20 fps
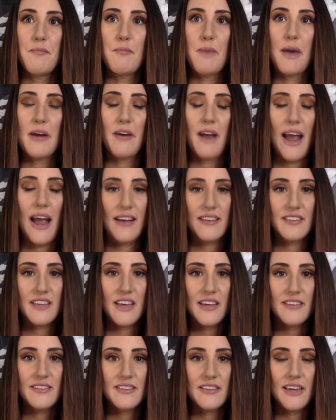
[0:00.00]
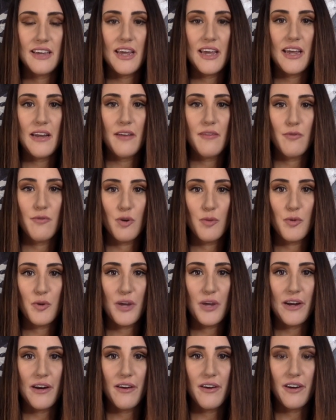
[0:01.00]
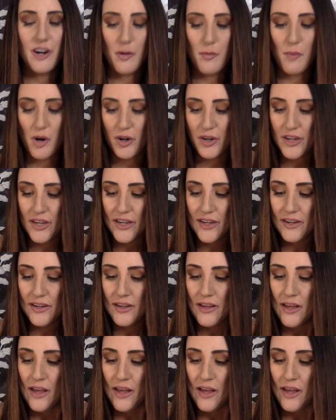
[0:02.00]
better access and affordable care in our market.